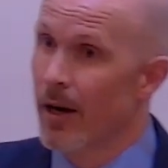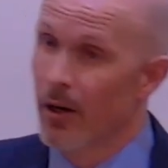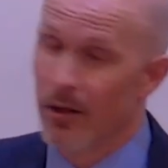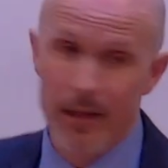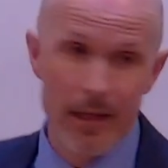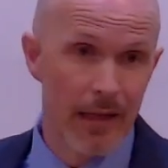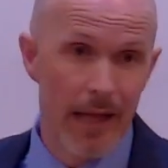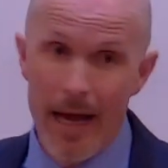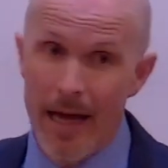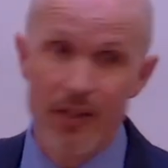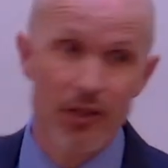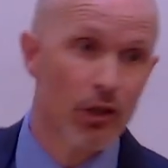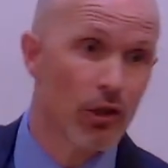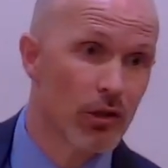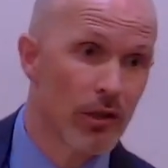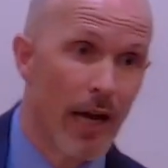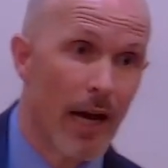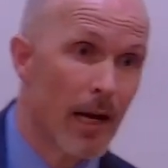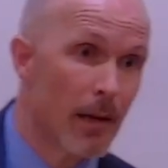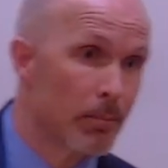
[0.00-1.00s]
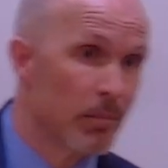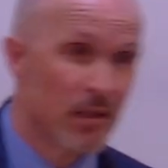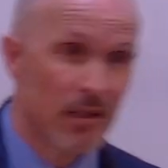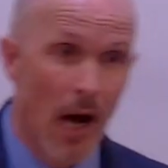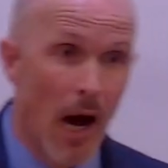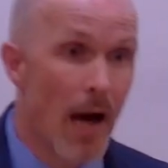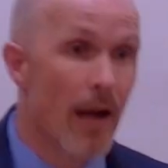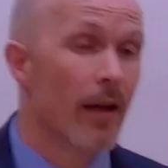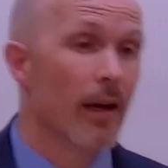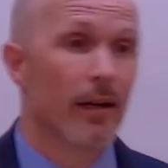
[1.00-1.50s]
And then they had to go to
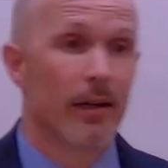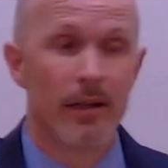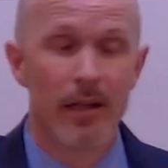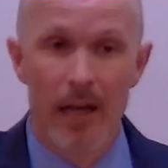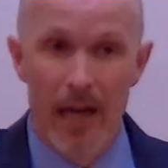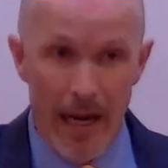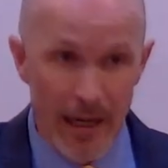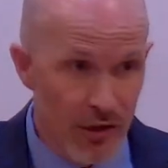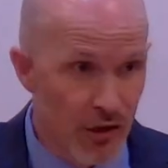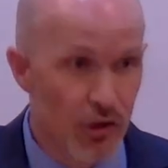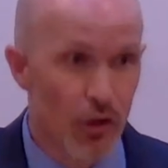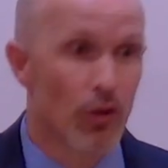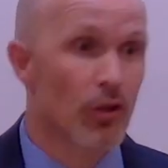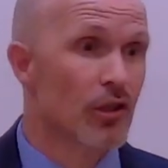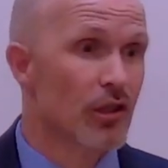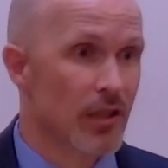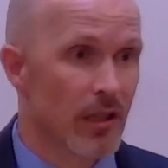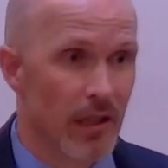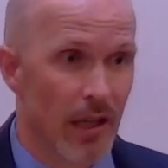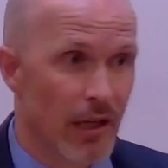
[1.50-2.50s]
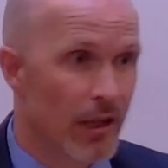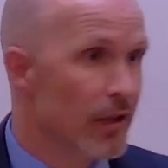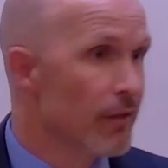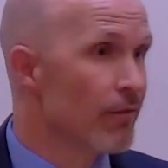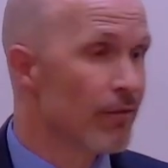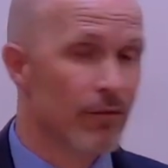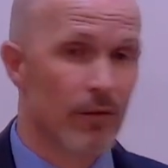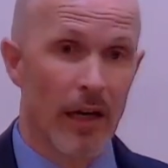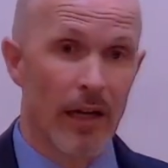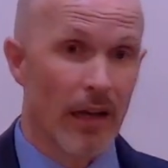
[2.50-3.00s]
Ecbatana and, and search, and they
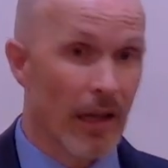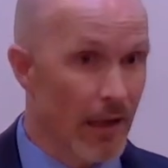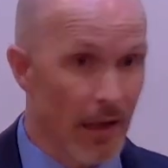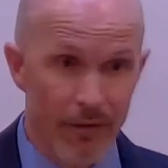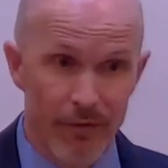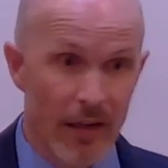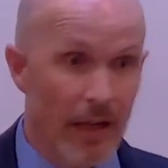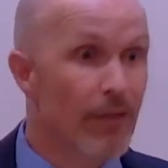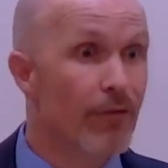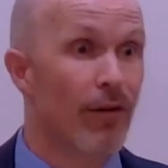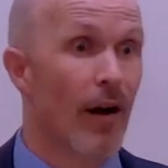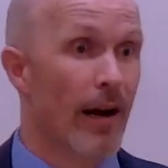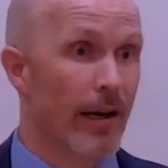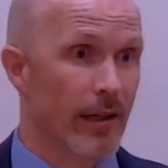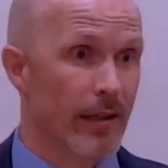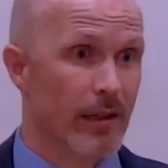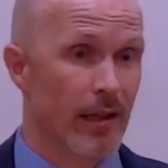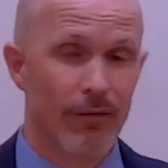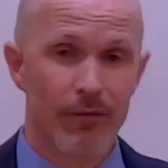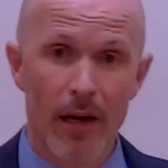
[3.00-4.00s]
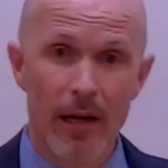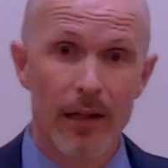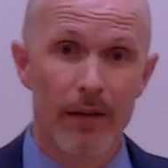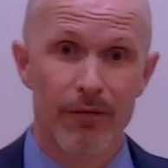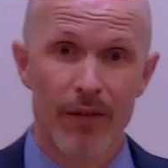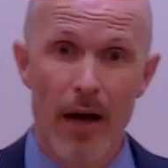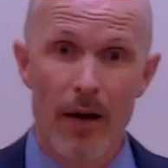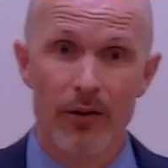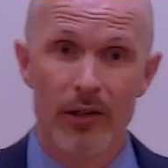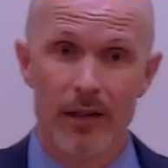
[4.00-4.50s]
couldn't. And then they did find it. They finally
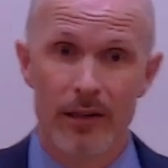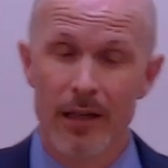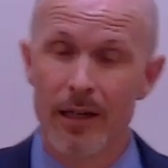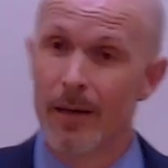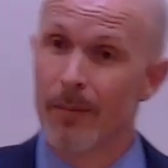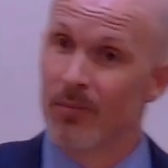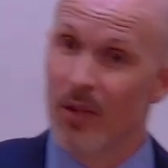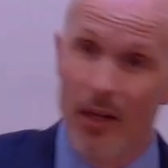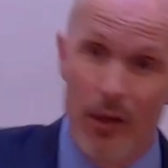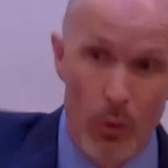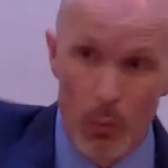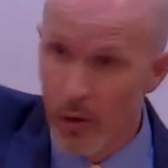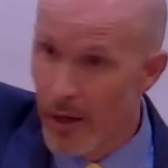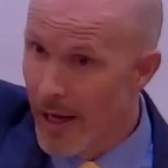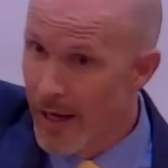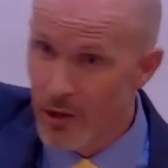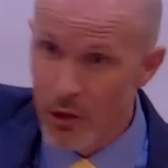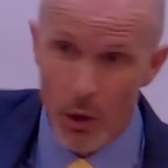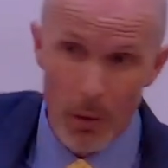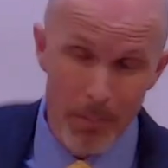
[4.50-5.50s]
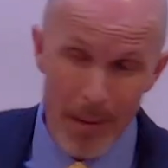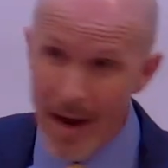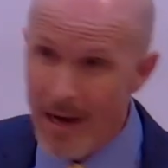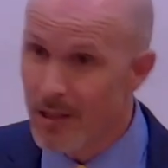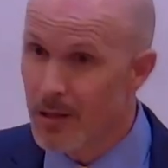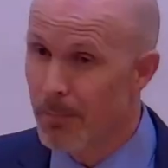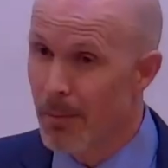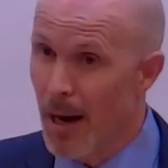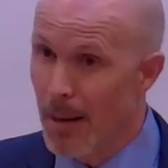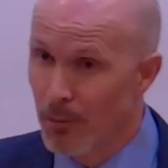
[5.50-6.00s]
found it. Then the word had to go back
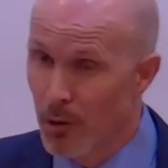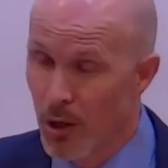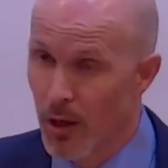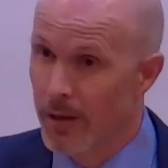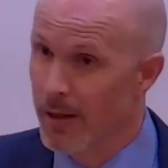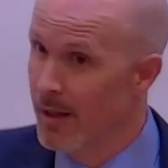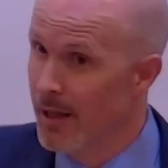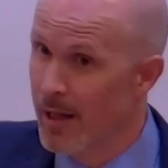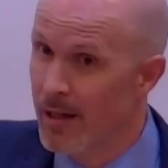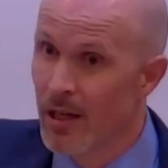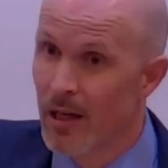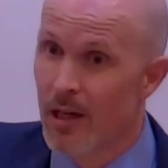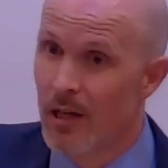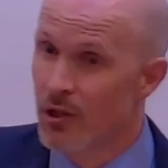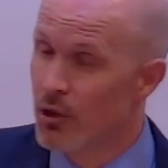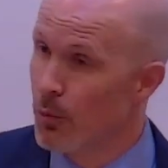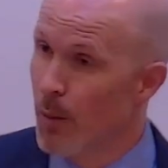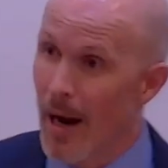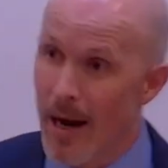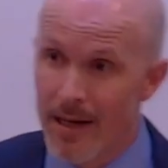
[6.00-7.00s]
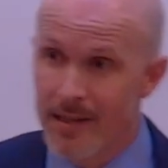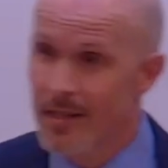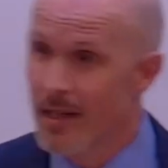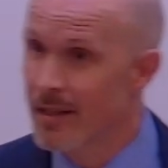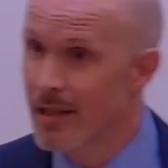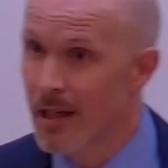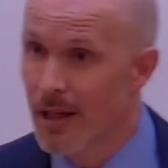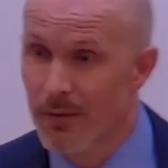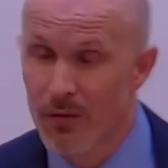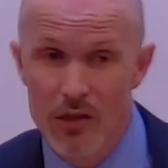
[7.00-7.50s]
to Babylon, and then Darius had
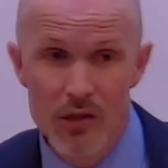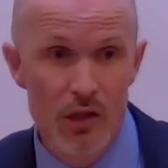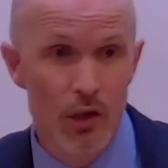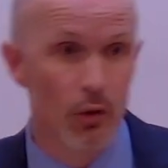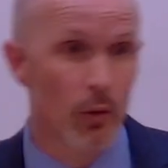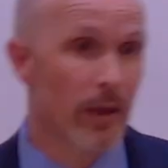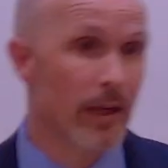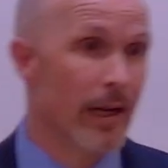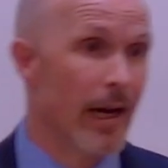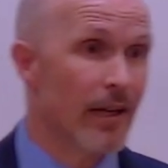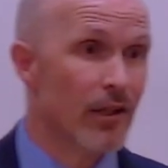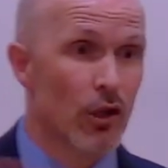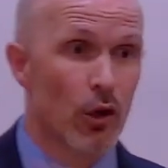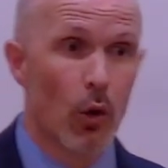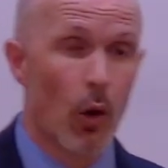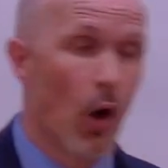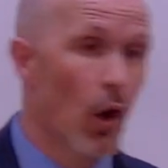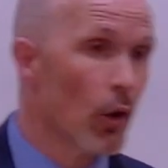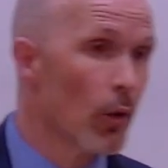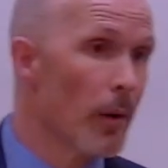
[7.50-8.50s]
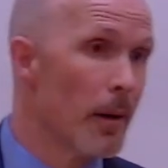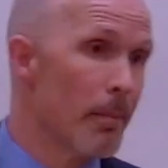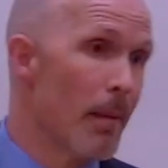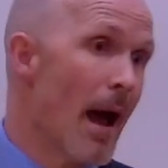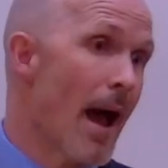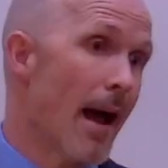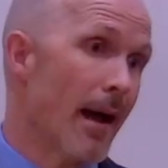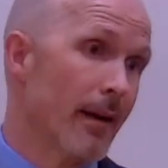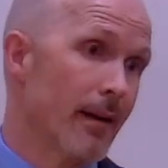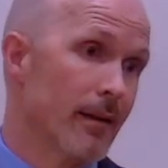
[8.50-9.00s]
to give his decree, and it had to go all the way
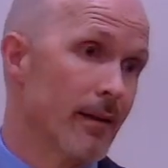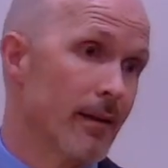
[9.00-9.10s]
back.